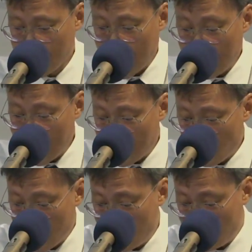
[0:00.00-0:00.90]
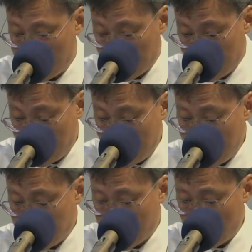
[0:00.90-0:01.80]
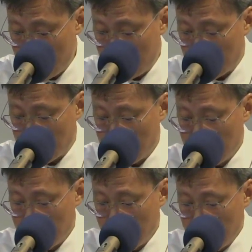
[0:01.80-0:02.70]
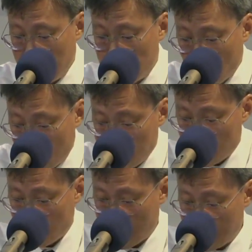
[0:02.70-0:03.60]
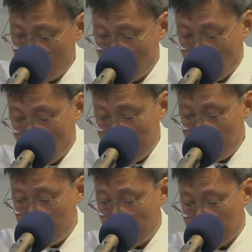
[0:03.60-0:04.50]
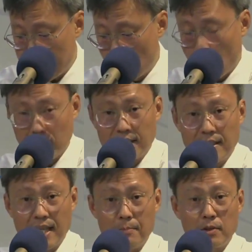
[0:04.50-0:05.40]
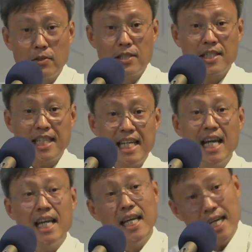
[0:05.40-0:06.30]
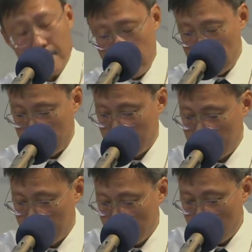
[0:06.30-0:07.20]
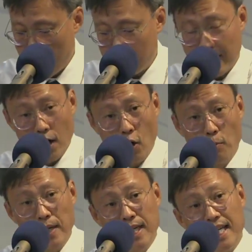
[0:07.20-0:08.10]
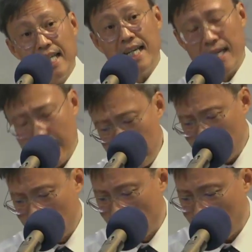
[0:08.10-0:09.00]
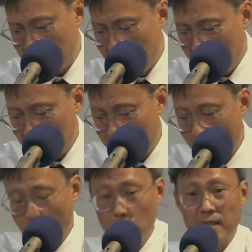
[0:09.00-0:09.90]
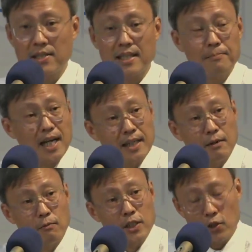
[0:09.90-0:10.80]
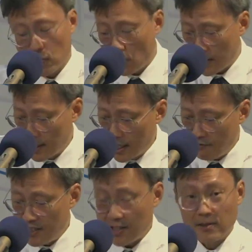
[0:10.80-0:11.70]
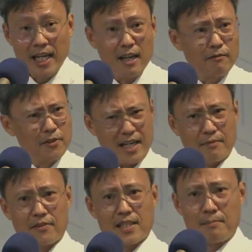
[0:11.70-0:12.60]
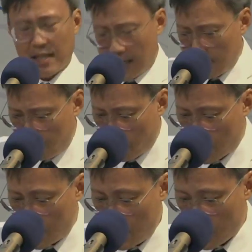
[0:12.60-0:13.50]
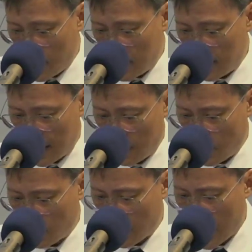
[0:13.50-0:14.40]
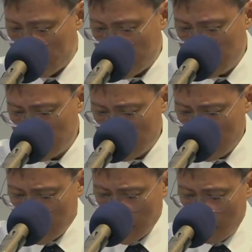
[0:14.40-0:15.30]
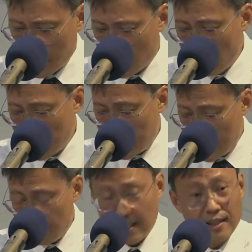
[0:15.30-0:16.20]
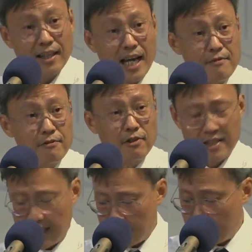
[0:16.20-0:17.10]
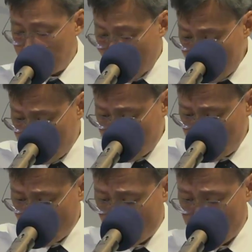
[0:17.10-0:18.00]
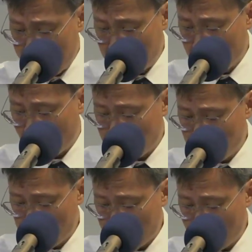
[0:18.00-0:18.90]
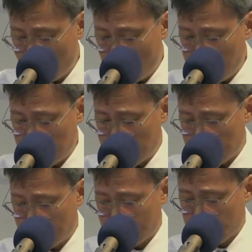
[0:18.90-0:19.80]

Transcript: And that's why Jesus delayed coming. He brought his friends to grieve because he wanted them to see him, to have their hope in him, to not have their hope in some kind of restored physical health, to have some kind of procedure that will happen, uh, but to believe in the life life giving Creator God Himself, Jesus.